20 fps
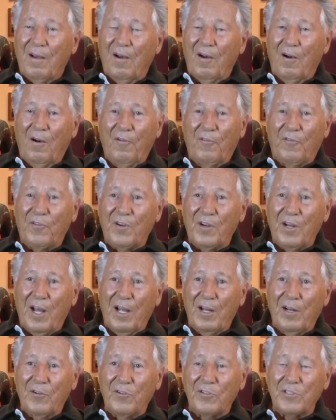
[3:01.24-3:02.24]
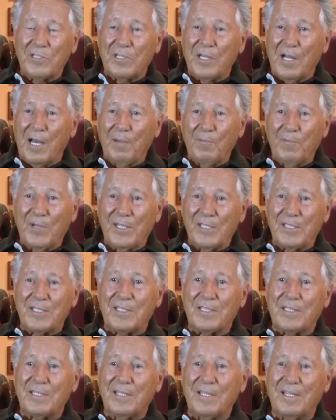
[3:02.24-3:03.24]
Oh, Fernando is
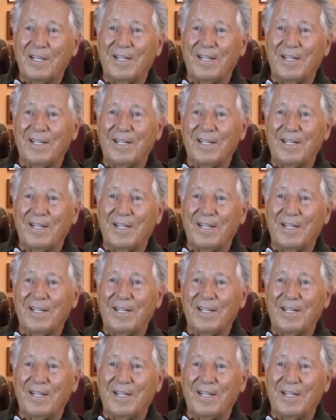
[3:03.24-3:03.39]
timeless.